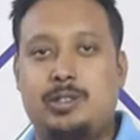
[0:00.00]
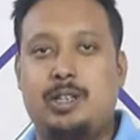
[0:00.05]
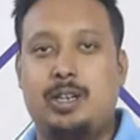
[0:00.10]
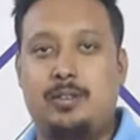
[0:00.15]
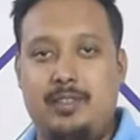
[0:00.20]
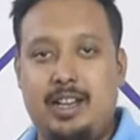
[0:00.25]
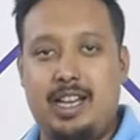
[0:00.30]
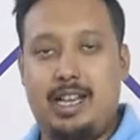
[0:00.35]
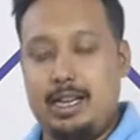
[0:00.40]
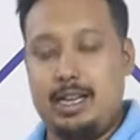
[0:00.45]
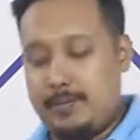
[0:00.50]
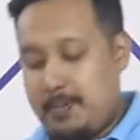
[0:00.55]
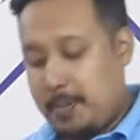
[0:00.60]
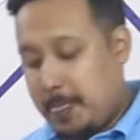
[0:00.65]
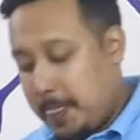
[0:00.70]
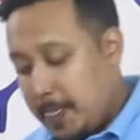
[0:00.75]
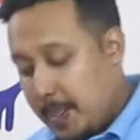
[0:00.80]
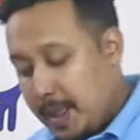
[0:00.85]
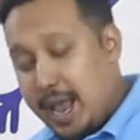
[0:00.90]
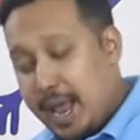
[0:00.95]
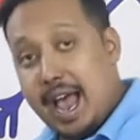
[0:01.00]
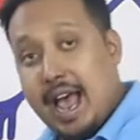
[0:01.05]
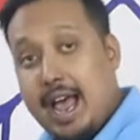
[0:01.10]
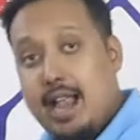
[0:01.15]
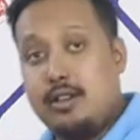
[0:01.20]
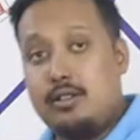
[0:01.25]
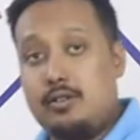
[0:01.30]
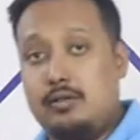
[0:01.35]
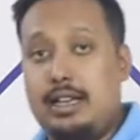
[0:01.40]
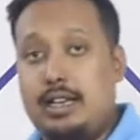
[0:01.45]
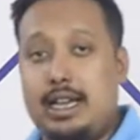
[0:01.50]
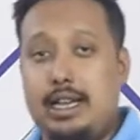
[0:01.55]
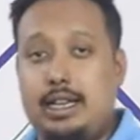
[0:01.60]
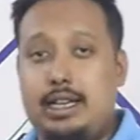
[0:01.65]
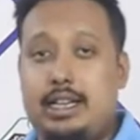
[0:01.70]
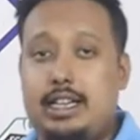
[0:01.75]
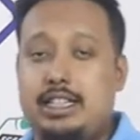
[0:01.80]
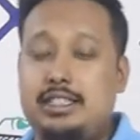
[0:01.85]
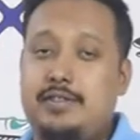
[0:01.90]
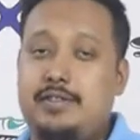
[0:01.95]
Ranveer, and today in
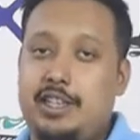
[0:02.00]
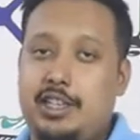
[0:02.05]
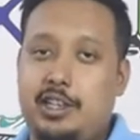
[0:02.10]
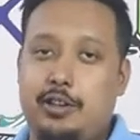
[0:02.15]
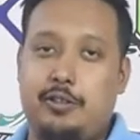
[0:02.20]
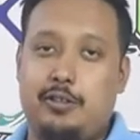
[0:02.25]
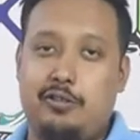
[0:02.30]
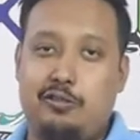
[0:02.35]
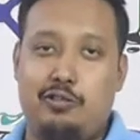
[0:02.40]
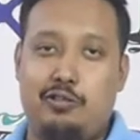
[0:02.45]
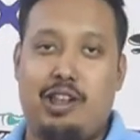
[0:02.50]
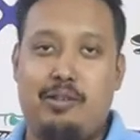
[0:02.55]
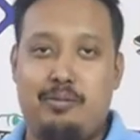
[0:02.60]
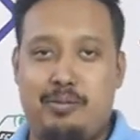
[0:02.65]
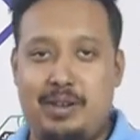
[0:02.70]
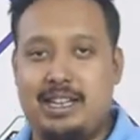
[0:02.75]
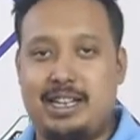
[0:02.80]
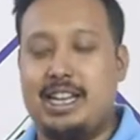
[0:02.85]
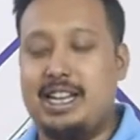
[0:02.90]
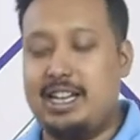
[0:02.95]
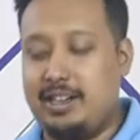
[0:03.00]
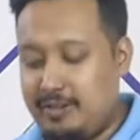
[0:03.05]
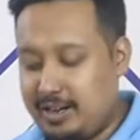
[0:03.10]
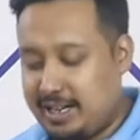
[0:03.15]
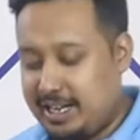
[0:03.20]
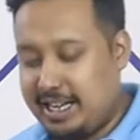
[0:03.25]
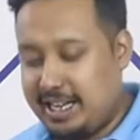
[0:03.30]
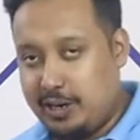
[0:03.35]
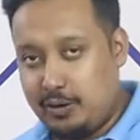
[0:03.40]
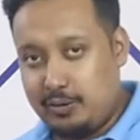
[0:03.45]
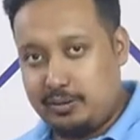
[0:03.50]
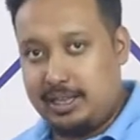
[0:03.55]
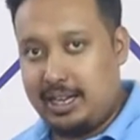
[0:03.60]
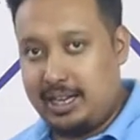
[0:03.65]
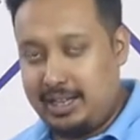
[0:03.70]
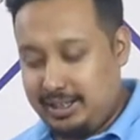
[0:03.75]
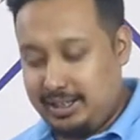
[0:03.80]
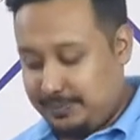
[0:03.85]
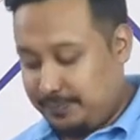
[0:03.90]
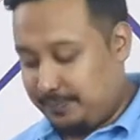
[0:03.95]
this video we are bringing you a new
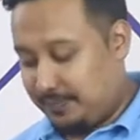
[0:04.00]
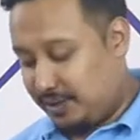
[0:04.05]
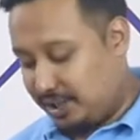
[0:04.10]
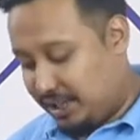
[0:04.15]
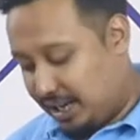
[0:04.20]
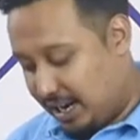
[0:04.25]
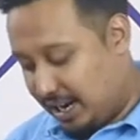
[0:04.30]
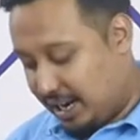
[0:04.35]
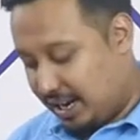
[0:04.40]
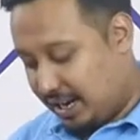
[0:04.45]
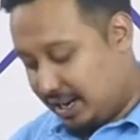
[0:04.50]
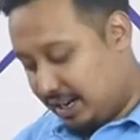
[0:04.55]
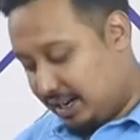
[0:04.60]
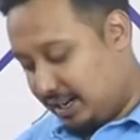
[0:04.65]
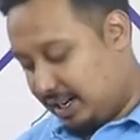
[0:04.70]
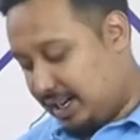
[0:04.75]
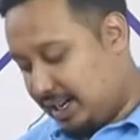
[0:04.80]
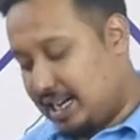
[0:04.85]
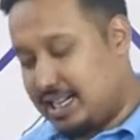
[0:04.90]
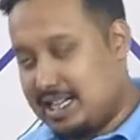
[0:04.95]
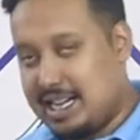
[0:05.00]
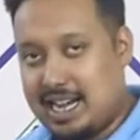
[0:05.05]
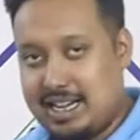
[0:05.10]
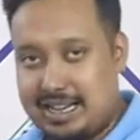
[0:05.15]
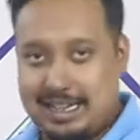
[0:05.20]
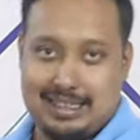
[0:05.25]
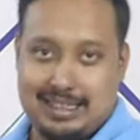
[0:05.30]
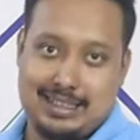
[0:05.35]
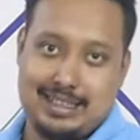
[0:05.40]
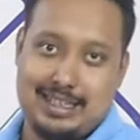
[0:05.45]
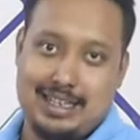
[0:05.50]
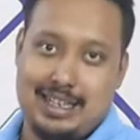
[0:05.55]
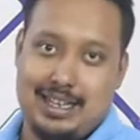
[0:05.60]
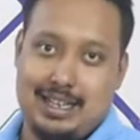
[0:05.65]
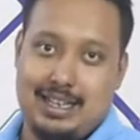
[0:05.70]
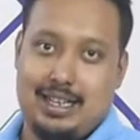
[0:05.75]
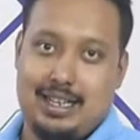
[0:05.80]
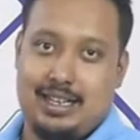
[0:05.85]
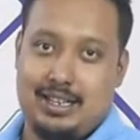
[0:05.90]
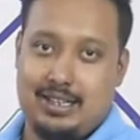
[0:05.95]
thing, and that is
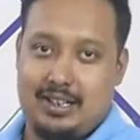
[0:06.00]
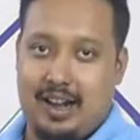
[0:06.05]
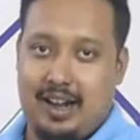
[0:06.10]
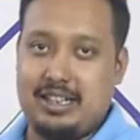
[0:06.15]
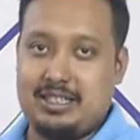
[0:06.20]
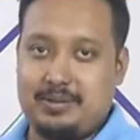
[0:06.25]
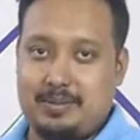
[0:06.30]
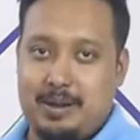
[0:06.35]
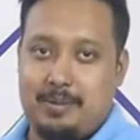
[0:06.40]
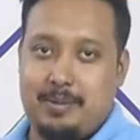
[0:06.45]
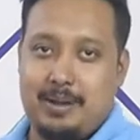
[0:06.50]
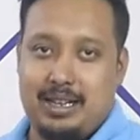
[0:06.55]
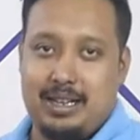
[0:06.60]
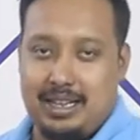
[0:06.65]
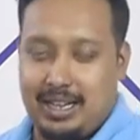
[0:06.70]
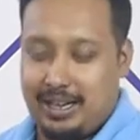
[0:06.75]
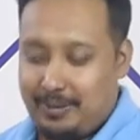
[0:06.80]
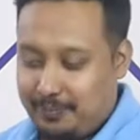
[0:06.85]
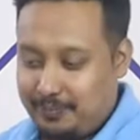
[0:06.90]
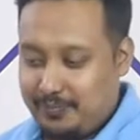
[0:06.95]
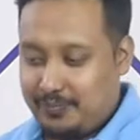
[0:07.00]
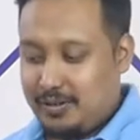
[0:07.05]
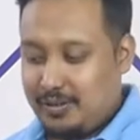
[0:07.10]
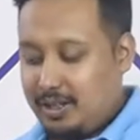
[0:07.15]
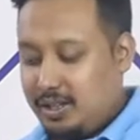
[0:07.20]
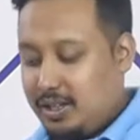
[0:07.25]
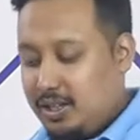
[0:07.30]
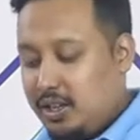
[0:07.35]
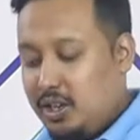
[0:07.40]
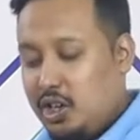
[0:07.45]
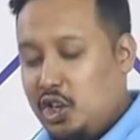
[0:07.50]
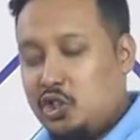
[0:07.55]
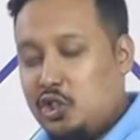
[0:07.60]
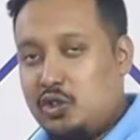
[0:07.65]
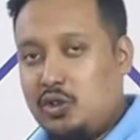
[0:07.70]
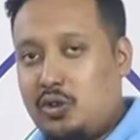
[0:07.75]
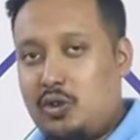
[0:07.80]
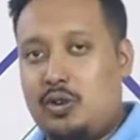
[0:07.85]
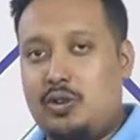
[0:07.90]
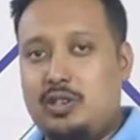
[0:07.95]
transfer printing.
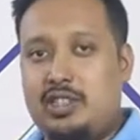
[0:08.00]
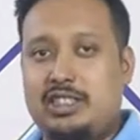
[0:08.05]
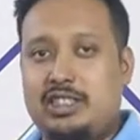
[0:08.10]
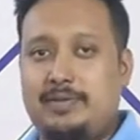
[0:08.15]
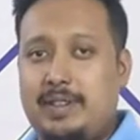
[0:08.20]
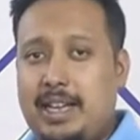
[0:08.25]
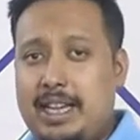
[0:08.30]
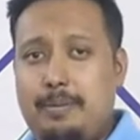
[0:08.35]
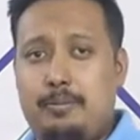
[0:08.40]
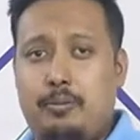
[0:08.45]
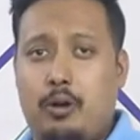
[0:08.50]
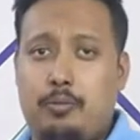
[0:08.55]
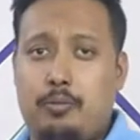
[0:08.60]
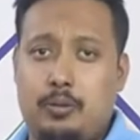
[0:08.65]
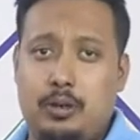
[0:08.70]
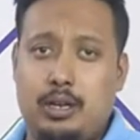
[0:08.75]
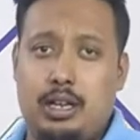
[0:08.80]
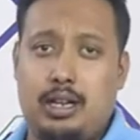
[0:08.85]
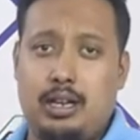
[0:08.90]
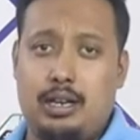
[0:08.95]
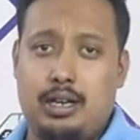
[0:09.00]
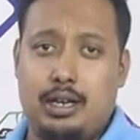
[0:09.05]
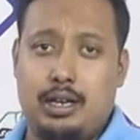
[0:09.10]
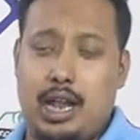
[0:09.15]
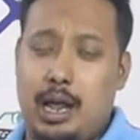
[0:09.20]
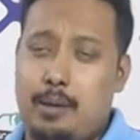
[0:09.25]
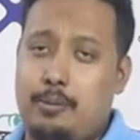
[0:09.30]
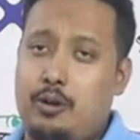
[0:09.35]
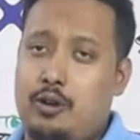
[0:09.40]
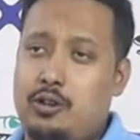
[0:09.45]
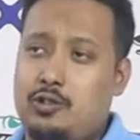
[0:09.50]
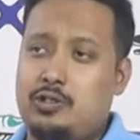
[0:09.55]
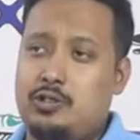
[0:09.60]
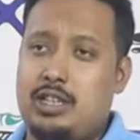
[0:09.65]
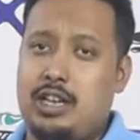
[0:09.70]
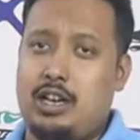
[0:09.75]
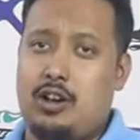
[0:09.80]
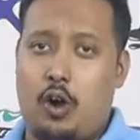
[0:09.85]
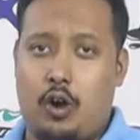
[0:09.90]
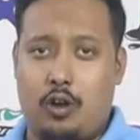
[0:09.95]
So this is very popular among
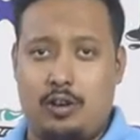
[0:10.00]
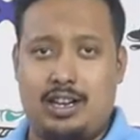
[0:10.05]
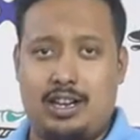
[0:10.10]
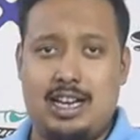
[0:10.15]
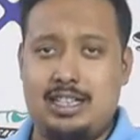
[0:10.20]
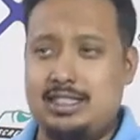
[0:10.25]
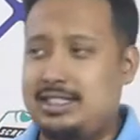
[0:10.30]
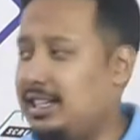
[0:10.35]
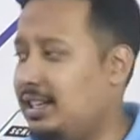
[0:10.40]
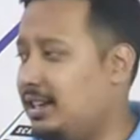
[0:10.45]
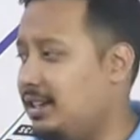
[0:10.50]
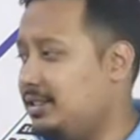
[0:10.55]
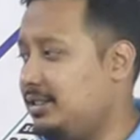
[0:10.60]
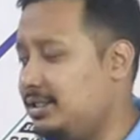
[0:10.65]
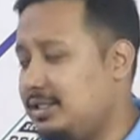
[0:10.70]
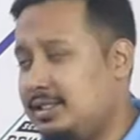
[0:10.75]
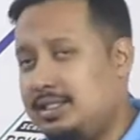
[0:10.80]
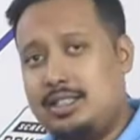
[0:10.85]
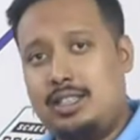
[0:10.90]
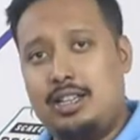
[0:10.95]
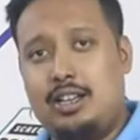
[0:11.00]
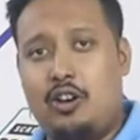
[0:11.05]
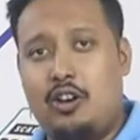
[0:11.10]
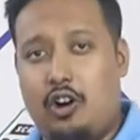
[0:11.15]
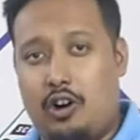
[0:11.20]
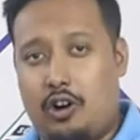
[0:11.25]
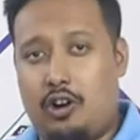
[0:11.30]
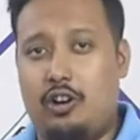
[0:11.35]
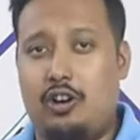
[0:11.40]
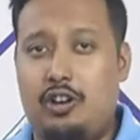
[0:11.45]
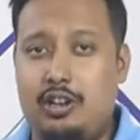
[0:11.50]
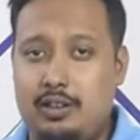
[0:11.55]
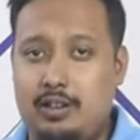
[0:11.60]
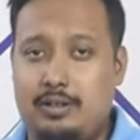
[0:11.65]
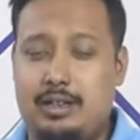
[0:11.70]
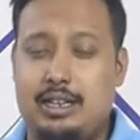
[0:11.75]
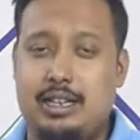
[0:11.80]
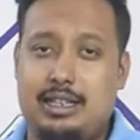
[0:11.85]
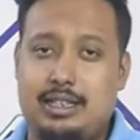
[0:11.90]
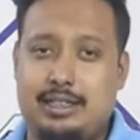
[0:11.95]
the online sellers, or you
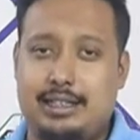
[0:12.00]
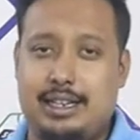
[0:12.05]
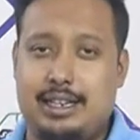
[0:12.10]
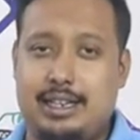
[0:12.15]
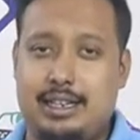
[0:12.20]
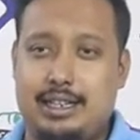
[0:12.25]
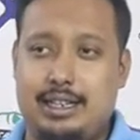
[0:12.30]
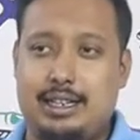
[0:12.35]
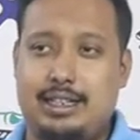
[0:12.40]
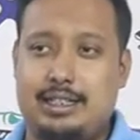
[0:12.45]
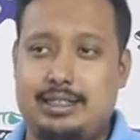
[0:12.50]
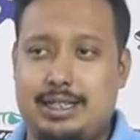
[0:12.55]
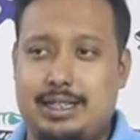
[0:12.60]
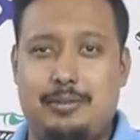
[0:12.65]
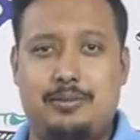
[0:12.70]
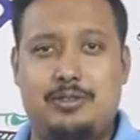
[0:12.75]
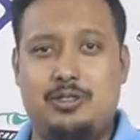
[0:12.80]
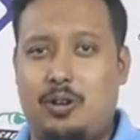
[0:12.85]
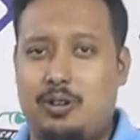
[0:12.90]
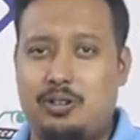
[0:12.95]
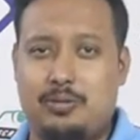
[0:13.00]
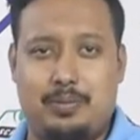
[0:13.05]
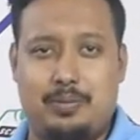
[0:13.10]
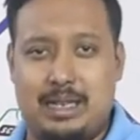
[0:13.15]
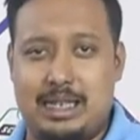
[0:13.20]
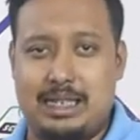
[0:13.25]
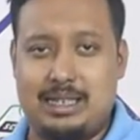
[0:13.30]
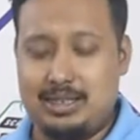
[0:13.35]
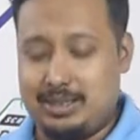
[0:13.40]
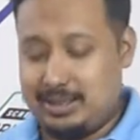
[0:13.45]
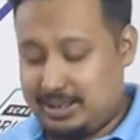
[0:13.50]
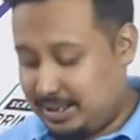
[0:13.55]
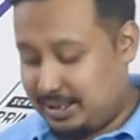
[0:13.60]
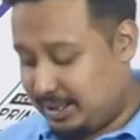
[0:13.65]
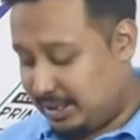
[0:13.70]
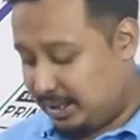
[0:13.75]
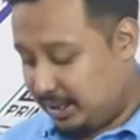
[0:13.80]
can tell some sort of printers.